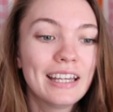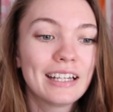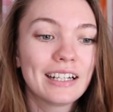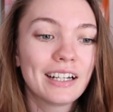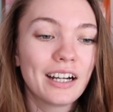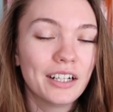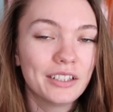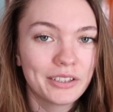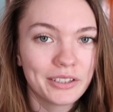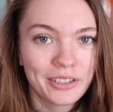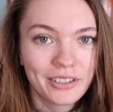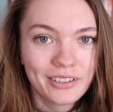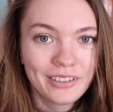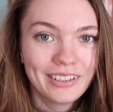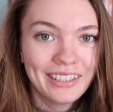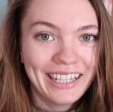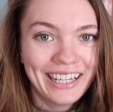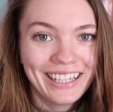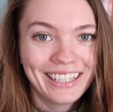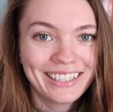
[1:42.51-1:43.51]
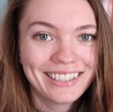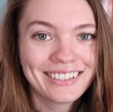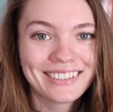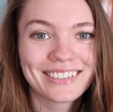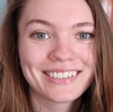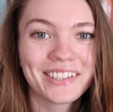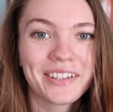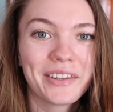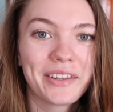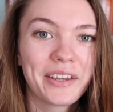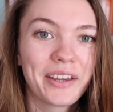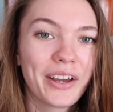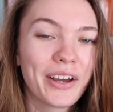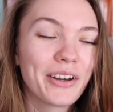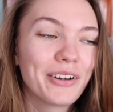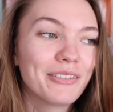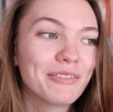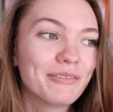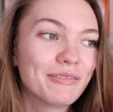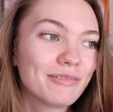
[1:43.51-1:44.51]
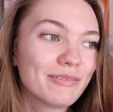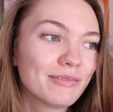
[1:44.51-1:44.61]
colored eggs, so they have